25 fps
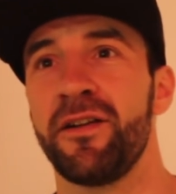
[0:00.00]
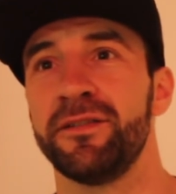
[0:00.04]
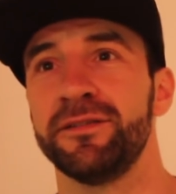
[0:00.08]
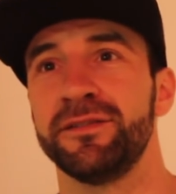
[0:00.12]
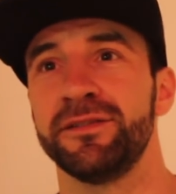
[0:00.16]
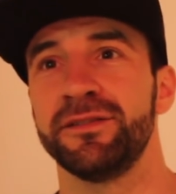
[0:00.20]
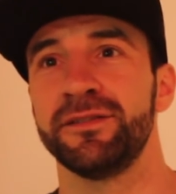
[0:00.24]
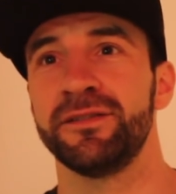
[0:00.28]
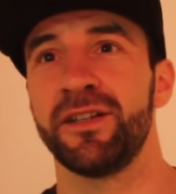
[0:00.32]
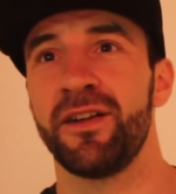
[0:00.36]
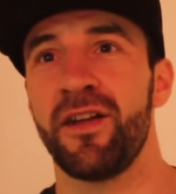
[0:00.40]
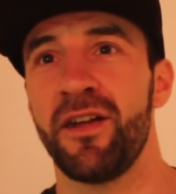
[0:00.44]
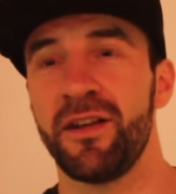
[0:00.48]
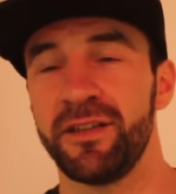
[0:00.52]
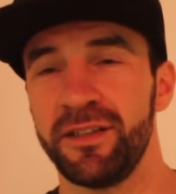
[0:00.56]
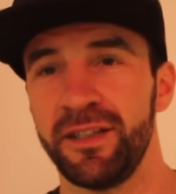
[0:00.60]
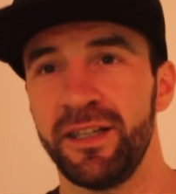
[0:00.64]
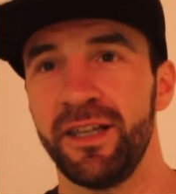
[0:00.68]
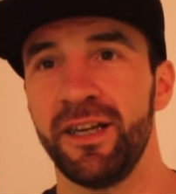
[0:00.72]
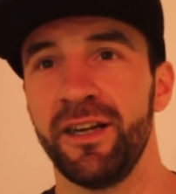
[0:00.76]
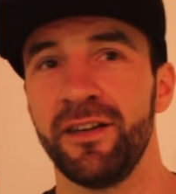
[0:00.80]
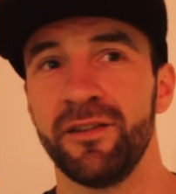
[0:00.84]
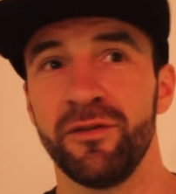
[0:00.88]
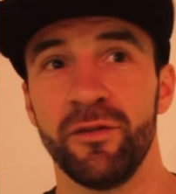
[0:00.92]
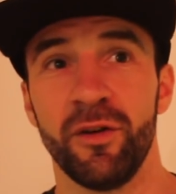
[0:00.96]
15 years now?
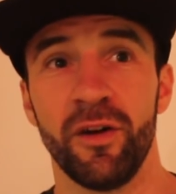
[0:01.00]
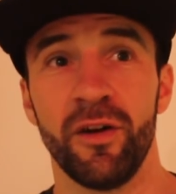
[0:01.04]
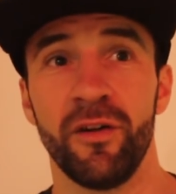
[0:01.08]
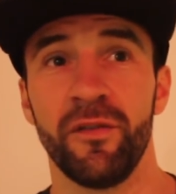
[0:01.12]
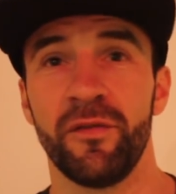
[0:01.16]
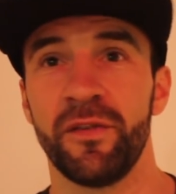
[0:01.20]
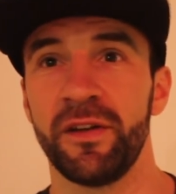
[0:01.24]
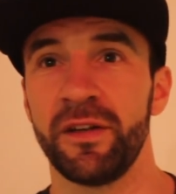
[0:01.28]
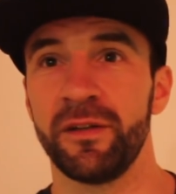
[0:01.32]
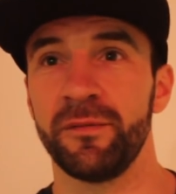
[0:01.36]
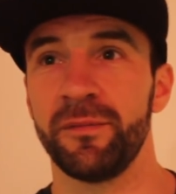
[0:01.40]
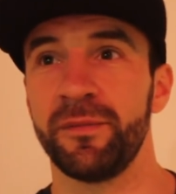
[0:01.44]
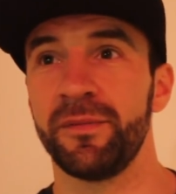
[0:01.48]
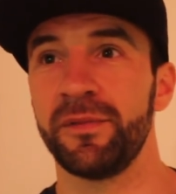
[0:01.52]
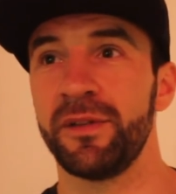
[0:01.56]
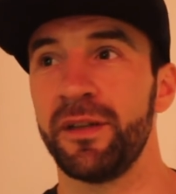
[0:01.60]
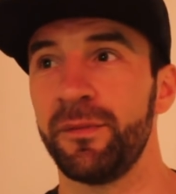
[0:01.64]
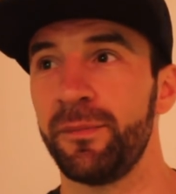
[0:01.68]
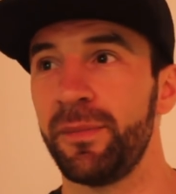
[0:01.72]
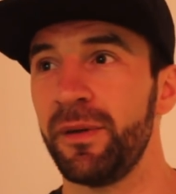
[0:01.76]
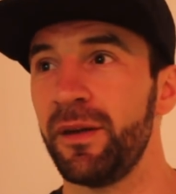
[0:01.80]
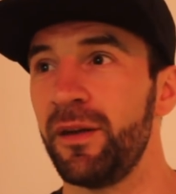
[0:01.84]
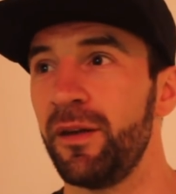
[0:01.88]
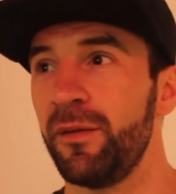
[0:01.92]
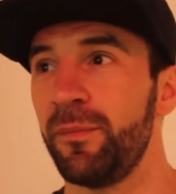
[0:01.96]
Yeah, well I think
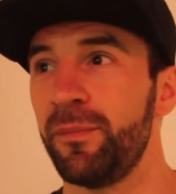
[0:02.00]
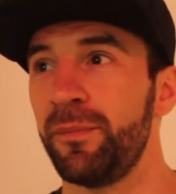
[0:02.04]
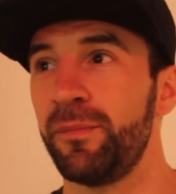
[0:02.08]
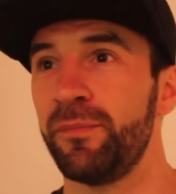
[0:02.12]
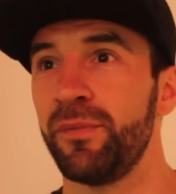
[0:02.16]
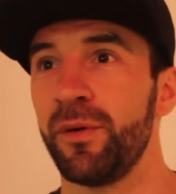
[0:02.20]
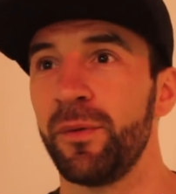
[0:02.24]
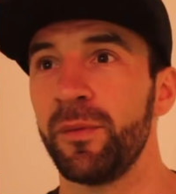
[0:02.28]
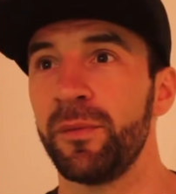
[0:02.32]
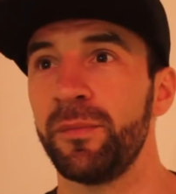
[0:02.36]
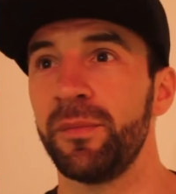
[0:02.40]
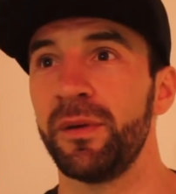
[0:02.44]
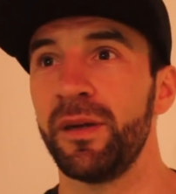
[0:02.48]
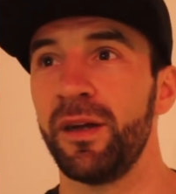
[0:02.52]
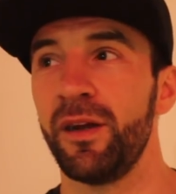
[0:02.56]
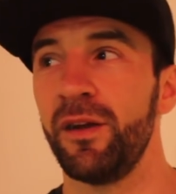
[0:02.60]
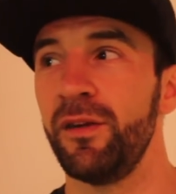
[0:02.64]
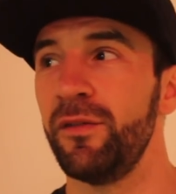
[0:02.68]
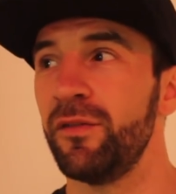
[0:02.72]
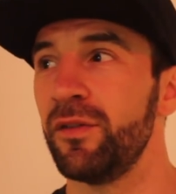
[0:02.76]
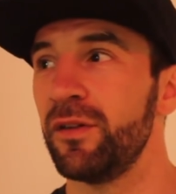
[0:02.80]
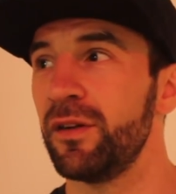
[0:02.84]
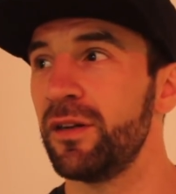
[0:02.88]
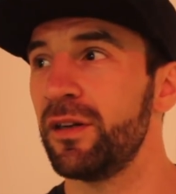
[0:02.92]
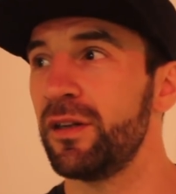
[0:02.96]
probably a bit
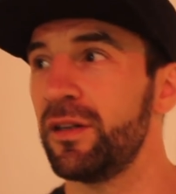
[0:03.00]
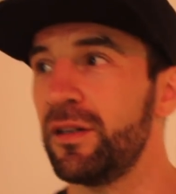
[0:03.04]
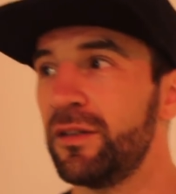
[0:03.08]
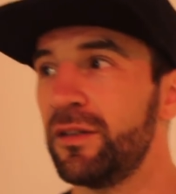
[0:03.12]
over.